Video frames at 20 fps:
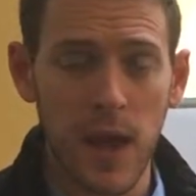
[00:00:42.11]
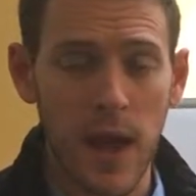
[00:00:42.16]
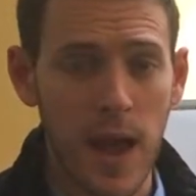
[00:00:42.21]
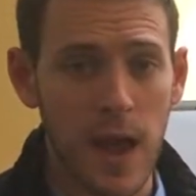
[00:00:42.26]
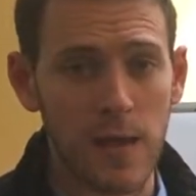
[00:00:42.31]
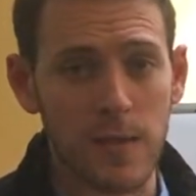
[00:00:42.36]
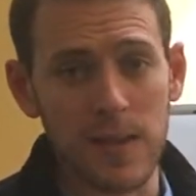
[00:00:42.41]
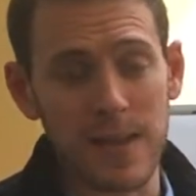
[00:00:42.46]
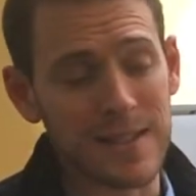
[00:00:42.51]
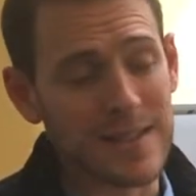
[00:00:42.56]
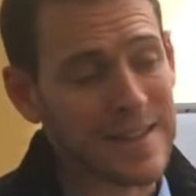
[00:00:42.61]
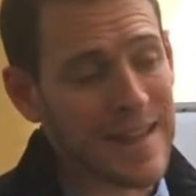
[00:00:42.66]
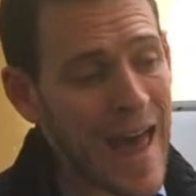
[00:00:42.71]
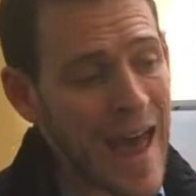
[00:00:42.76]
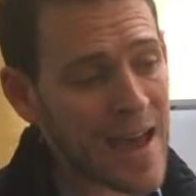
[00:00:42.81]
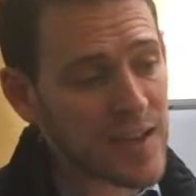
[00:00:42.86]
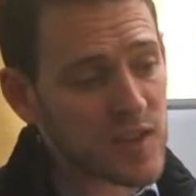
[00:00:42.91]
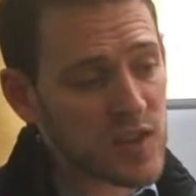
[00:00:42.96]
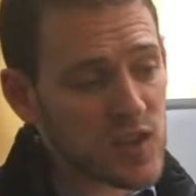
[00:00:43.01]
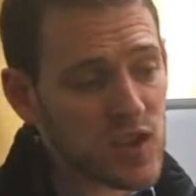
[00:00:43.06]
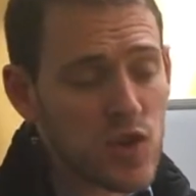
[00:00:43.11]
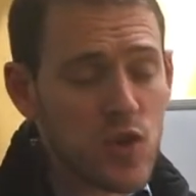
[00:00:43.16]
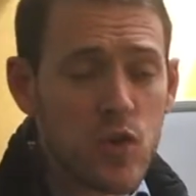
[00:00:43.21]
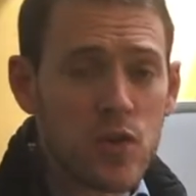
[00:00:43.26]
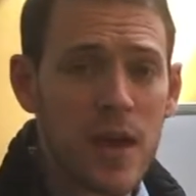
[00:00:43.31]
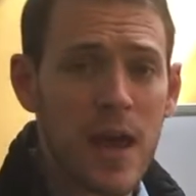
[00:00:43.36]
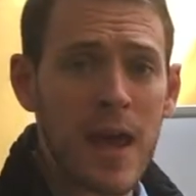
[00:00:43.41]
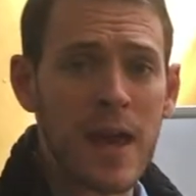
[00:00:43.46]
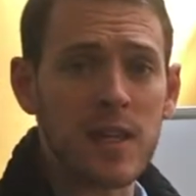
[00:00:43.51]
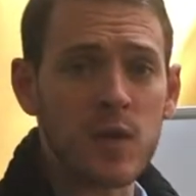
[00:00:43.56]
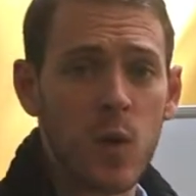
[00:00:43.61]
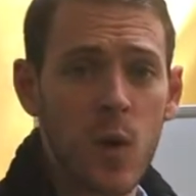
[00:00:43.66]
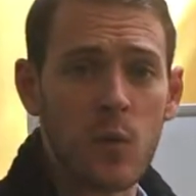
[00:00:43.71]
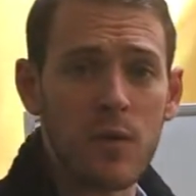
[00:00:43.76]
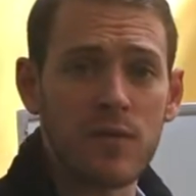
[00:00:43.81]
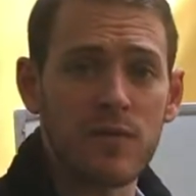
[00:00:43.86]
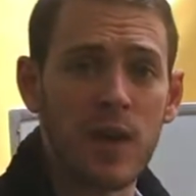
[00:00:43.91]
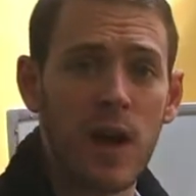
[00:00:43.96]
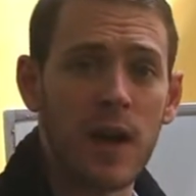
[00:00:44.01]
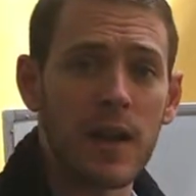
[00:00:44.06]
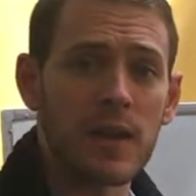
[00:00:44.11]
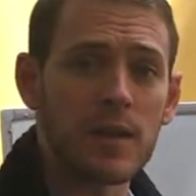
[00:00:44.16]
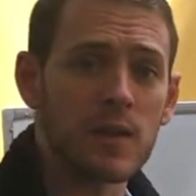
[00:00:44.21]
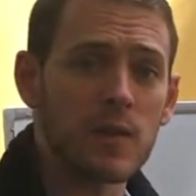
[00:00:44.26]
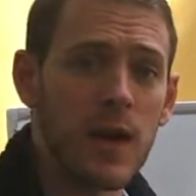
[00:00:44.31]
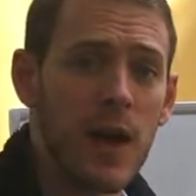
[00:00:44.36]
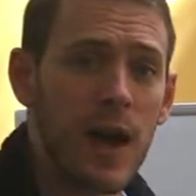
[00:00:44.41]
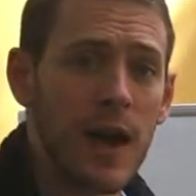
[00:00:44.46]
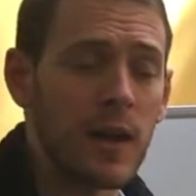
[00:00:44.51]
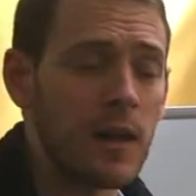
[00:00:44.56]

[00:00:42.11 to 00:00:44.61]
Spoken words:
And these last 2 days, what we've done is